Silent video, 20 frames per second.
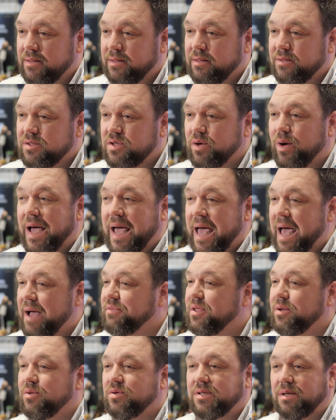So I have
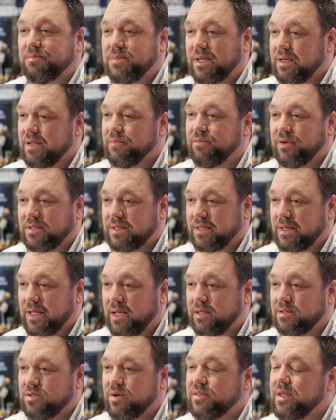to do something different
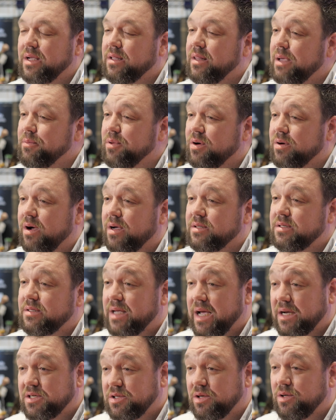today. So I think labor cost is
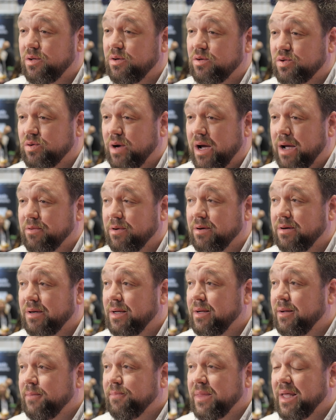actually a huge driver,
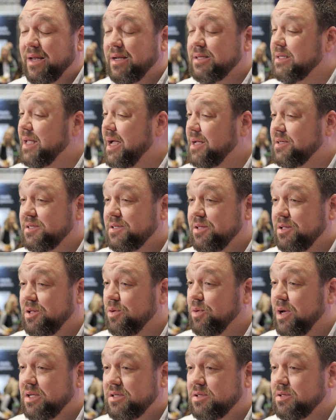and it's not just the
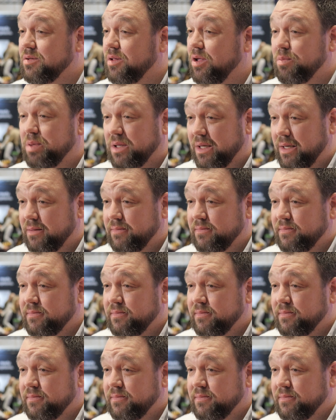US, it's globally.